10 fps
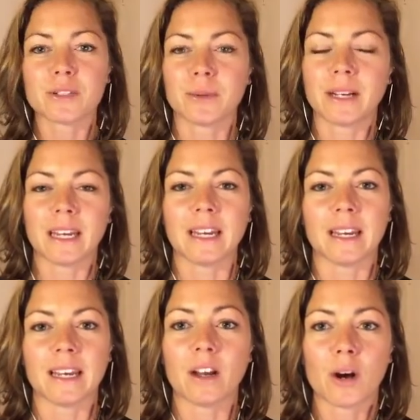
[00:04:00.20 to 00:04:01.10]
do any
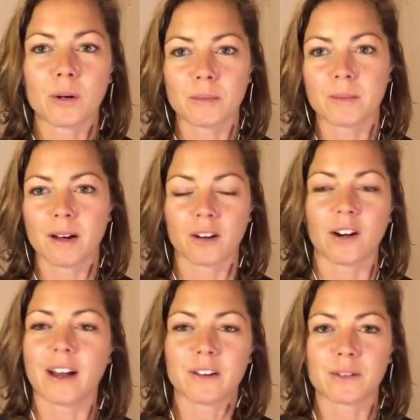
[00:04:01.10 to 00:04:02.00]
in-home, or
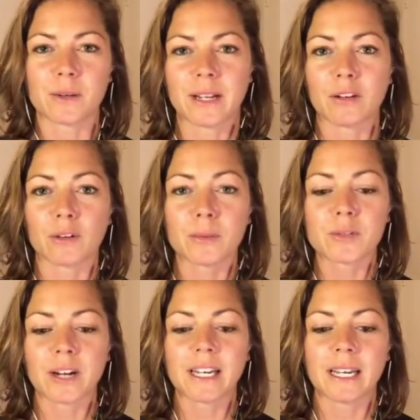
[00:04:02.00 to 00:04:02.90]
I don't do any group
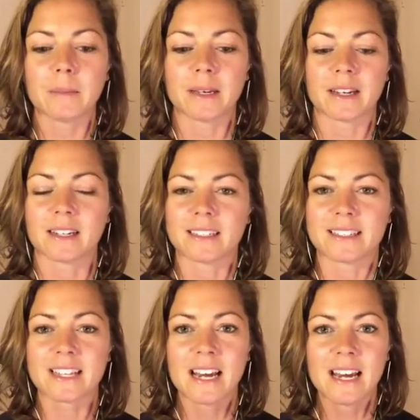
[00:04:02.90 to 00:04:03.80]
training
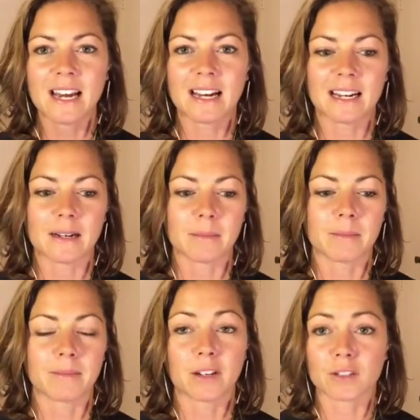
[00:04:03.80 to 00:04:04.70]
because
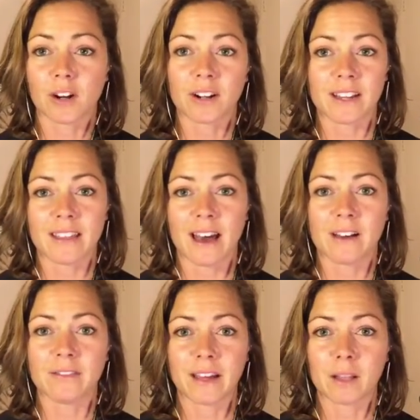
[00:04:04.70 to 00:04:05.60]
there's already that
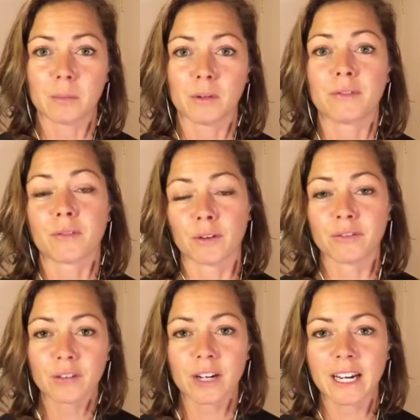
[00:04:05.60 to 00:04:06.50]
available for
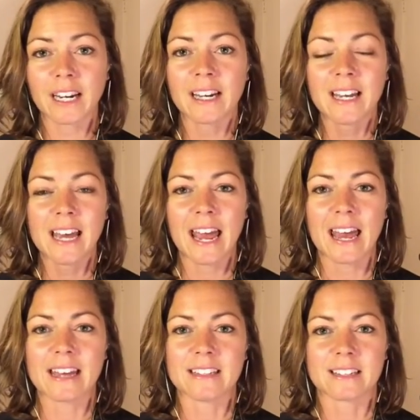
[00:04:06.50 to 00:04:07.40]
free.
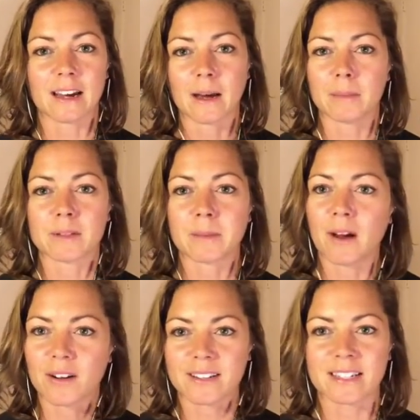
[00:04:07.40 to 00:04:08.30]
And to be
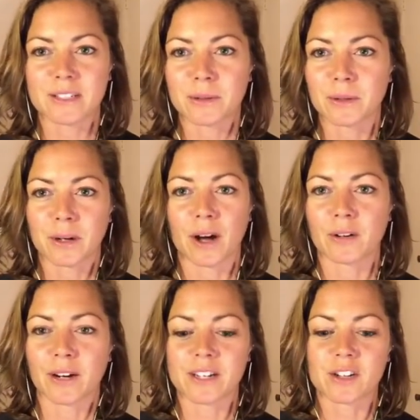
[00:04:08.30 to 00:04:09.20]
honest, they do a
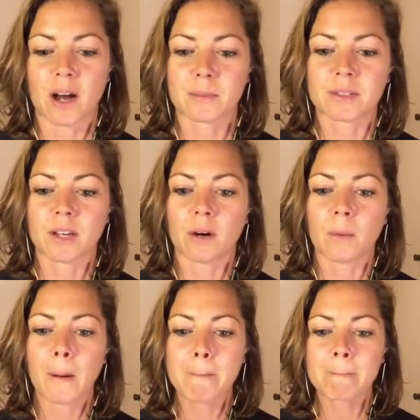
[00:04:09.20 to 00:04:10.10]
great job.
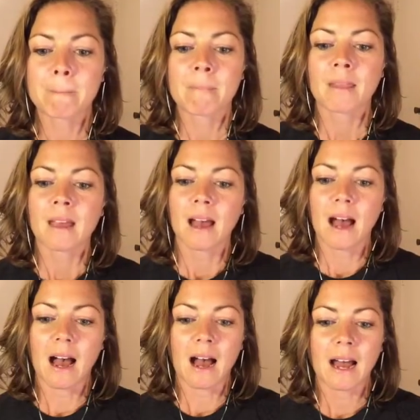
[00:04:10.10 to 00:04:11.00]
So
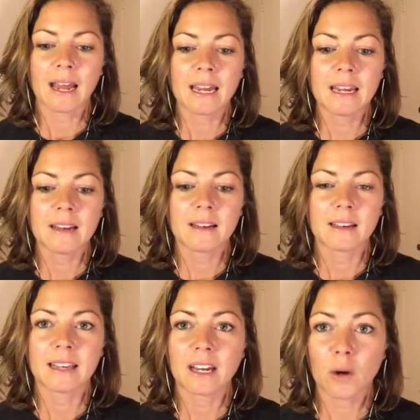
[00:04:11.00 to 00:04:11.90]
I
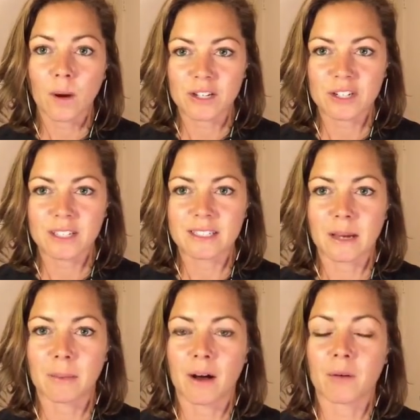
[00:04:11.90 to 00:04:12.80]
get questions
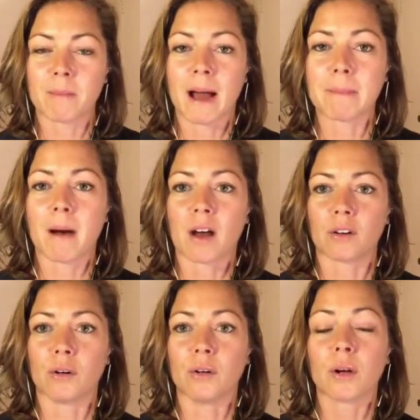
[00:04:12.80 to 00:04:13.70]
about my
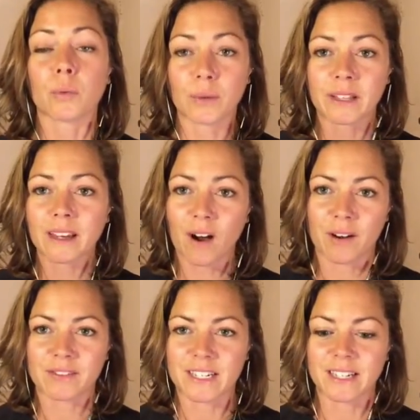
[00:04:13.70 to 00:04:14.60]
model really
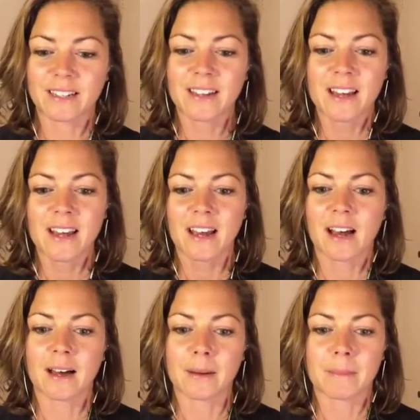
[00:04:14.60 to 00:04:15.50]
often.
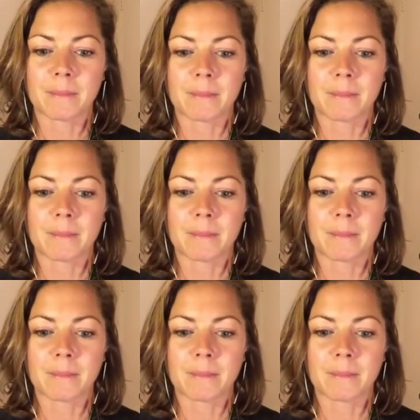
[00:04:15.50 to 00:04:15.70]
I